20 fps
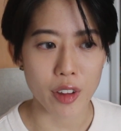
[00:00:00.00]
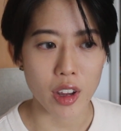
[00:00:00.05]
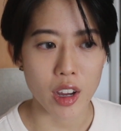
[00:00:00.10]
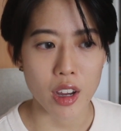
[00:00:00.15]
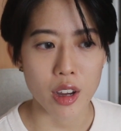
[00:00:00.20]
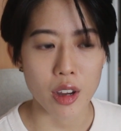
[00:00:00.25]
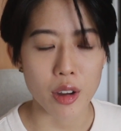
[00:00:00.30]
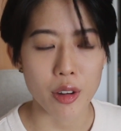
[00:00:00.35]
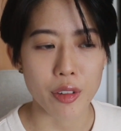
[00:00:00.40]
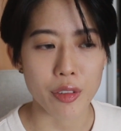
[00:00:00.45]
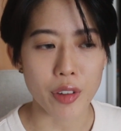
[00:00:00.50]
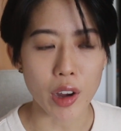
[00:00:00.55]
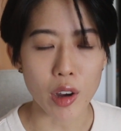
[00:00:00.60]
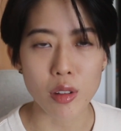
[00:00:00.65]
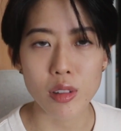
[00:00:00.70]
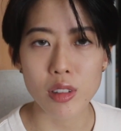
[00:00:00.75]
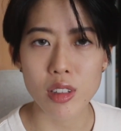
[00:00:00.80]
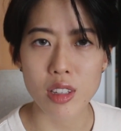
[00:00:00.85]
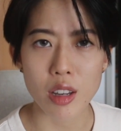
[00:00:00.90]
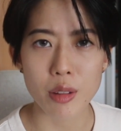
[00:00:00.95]

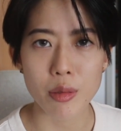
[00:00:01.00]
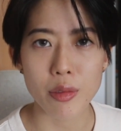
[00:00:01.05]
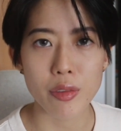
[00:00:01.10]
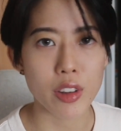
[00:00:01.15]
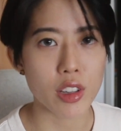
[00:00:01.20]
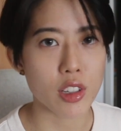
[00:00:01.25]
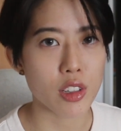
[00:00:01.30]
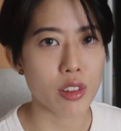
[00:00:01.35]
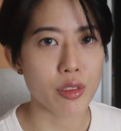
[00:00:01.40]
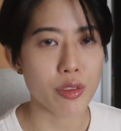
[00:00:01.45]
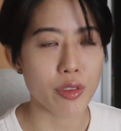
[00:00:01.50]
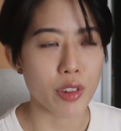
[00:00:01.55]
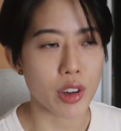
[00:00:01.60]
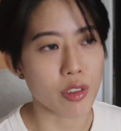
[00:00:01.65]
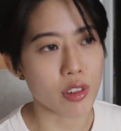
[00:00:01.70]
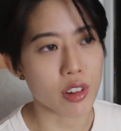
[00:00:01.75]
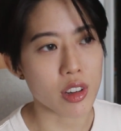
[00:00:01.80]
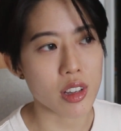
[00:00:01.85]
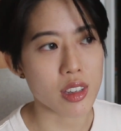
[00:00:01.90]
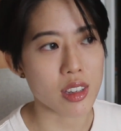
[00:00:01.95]
found some fiction
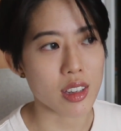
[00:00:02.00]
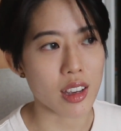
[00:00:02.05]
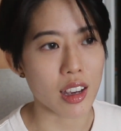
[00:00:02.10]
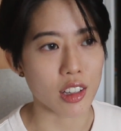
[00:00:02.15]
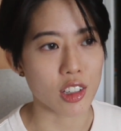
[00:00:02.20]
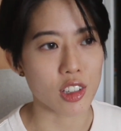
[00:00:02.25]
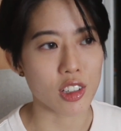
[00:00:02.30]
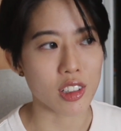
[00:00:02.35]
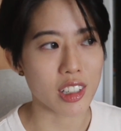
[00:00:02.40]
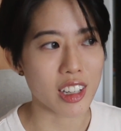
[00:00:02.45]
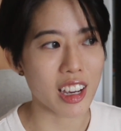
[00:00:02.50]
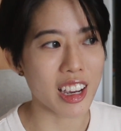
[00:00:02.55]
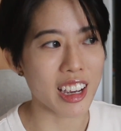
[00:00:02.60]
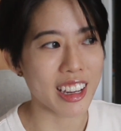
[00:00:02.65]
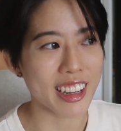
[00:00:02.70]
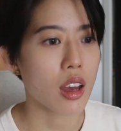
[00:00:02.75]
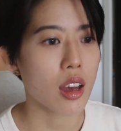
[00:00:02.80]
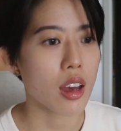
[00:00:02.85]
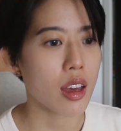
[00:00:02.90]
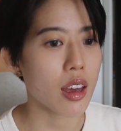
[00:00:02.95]
favorites
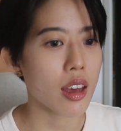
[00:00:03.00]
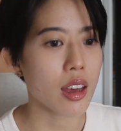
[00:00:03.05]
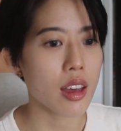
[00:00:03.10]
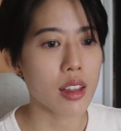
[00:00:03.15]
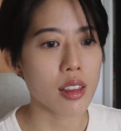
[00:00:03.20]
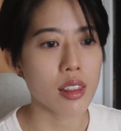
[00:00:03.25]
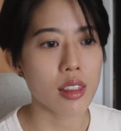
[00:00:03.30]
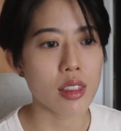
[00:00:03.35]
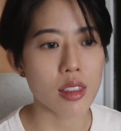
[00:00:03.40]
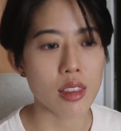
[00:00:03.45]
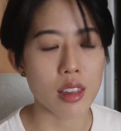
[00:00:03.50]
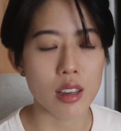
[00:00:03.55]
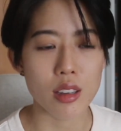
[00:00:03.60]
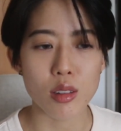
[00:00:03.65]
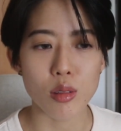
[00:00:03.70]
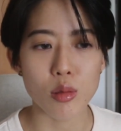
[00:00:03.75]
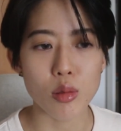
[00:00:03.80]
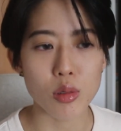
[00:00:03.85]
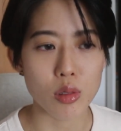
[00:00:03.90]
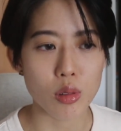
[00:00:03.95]
actually and there's
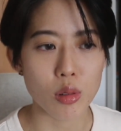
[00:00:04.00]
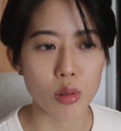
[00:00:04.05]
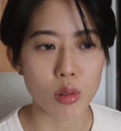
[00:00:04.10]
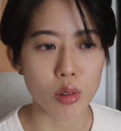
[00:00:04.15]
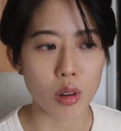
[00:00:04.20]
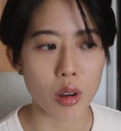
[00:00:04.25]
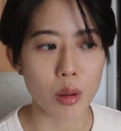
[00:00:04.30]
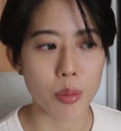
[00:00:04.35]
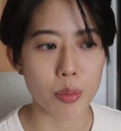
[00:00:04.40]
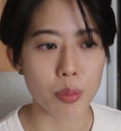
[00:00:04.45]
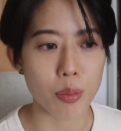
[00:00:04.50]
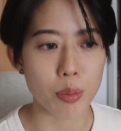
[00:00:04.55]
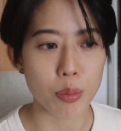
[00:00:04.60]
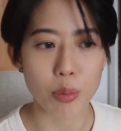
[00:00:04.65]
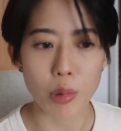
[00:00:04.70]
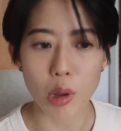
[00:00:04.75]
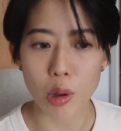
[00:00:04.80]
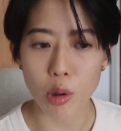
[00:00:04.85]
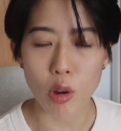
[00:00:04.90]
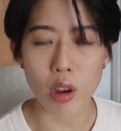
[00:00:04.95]
also
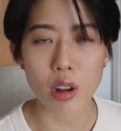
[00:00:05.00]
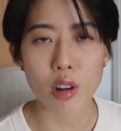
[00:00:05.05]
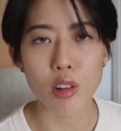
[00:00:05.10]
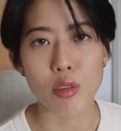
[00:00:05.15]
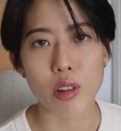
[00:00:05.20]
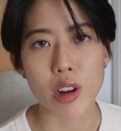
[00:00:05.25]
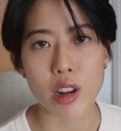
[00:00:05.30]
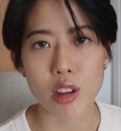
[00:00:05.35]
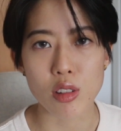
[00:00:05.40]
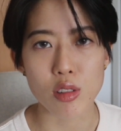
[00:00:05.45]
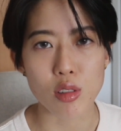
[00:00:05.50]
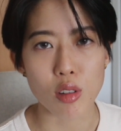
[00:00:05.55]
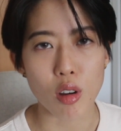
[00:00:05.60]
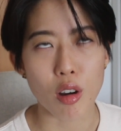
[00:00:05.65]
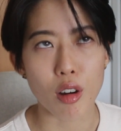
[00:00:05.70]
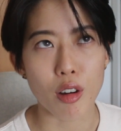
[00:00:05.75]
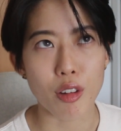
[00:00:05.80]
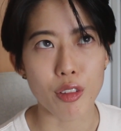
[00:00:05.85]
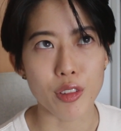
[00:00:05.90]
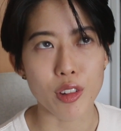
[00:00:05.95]
a quite a range
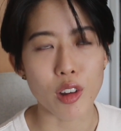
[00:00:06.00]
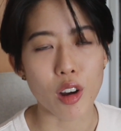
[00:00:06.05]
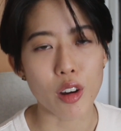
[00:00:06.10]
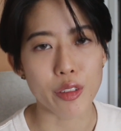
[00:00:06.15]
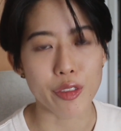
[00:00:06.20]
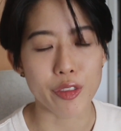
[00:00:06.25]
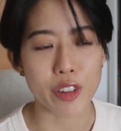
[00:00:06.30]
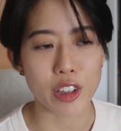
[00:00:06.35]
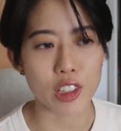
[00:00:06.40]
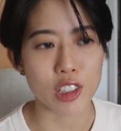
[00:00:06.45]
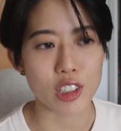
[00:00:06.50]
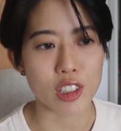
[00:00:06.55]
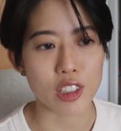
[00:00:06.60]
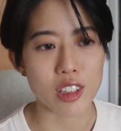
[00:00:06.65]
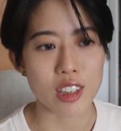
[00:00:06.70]
of non-fiction.